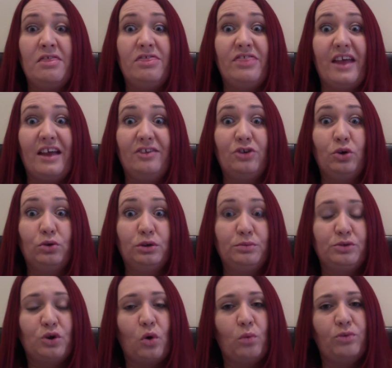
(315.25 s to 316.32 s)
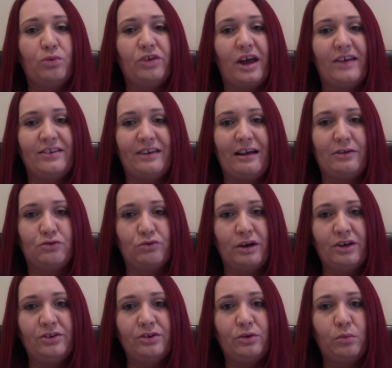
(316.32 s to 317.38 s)
They told him to go upstairs and get
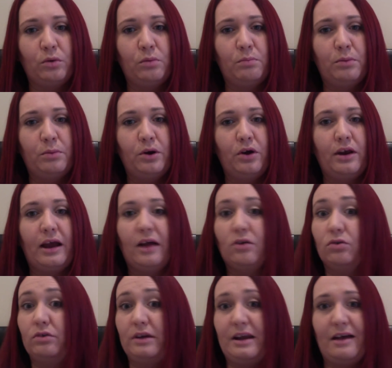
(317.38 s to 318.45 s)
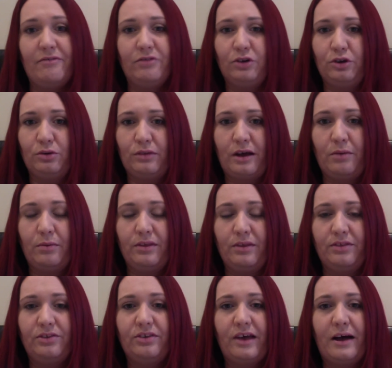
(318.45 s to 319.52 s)
dressed at one point. I could never do that with
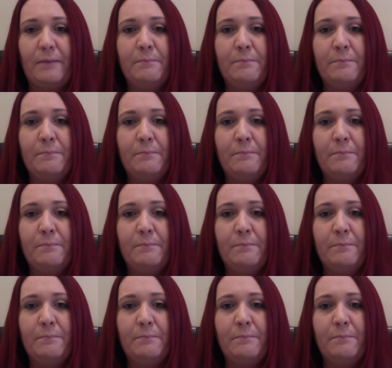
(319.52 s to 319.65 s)
Sam.